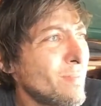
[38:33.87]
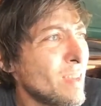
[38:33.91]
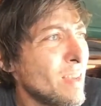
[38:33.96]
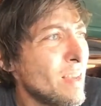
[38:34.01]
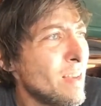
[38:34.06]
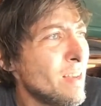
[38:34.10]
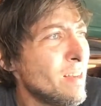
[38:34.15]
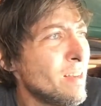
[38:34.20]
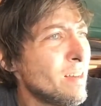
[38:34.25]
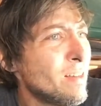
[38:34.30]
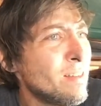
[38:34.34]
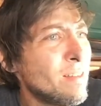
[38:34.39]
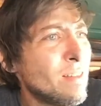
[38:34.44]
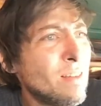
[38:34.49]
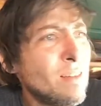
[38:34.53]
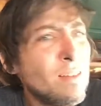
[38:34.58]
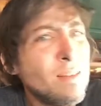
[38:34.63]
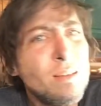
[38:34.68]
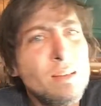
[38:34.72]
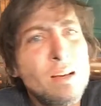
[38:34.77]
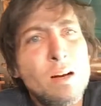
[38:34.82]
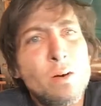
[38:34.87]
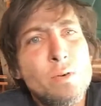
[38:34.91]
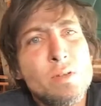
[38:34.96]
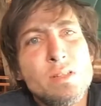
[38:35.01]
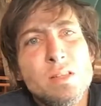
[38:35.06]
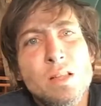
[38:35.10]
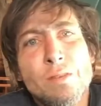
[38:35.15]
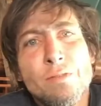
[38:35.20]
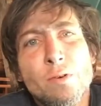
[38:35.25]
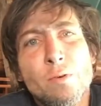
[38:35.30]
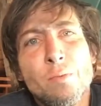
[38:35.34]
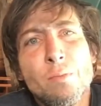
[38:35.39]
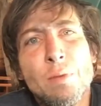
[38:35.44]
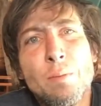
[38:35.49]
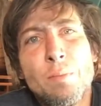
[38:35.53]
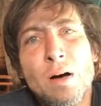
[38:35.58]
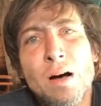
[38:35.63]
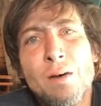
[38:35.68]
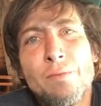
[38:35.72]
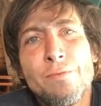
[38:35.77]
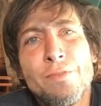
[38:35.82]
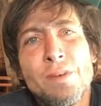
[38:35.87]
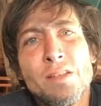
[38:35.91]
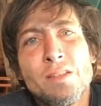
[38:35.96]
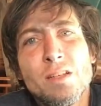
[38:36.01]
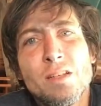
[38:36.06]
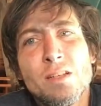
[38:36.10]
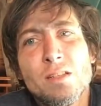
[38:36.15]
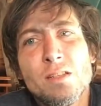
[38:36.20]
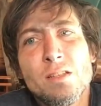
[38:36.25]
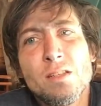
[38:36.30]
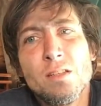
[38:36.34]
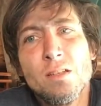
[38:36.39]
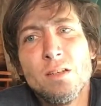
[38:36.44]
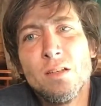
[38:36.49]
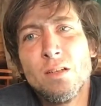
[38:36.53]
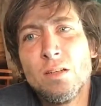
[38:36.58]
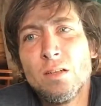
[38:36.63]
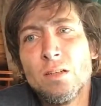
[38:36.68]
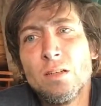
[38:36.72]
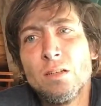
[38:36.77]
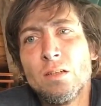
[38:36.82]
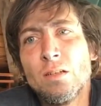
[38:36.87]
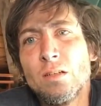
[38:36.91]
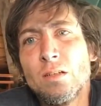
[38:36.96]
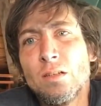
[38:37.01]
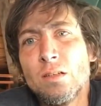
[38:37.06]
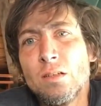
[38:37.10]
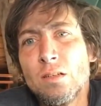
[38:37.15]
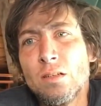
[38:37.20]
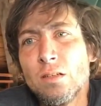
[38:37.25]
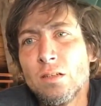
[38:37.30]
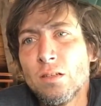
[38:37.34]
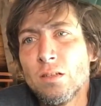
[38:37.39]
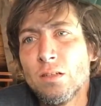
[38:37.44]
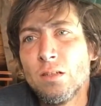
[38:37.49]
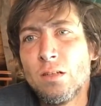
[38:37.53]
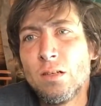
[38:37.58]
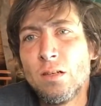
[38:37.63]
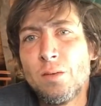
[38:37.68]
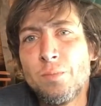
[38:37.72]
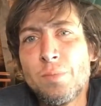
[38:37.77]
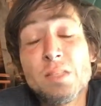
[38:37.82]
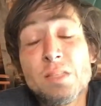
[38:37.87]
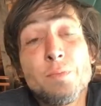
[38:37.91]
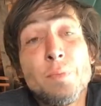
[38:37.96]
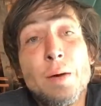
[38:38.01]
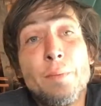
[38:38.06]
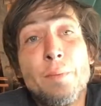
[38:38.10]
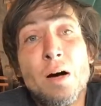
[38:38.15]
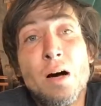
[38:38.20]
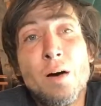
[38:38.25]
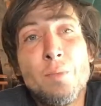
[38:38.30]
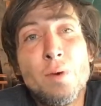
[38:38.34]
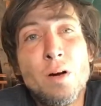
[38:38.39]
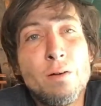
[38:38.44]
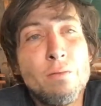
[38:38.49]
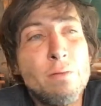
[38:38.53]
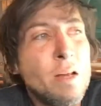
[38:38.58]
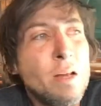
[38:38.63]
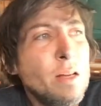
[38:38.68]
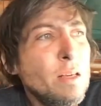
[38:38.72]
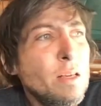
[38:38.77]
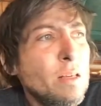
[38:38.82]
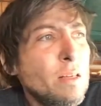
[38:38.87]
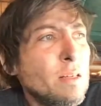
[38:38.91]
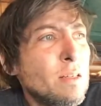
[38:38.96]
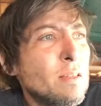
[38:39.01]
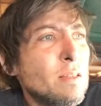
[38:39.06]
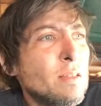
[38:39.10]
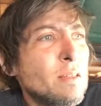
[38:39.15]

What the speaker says: and I always love it when my mom visits. Miss my mom already.